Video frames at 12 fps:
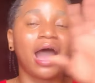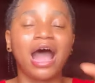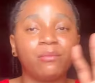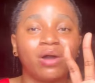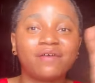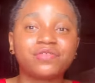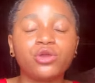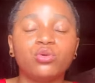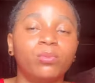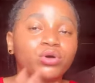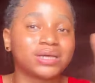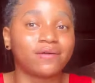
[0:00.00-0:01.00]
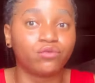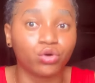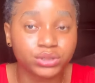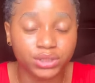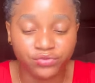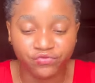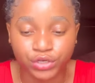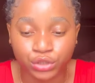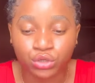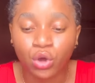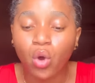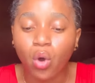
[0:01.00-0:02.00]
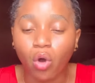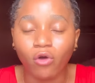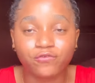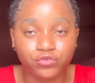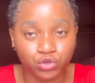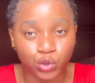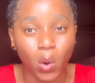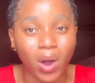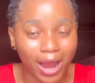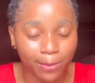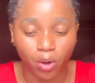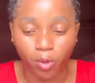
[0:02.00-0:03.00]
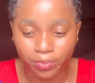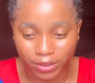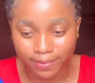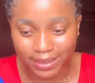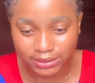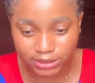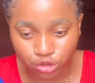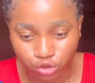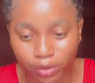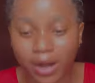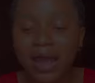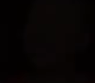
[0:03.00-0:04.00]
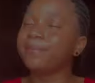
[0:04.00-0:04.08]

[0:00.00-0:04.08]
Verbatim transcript: after you must have gotten rid of your hyperpigmentation.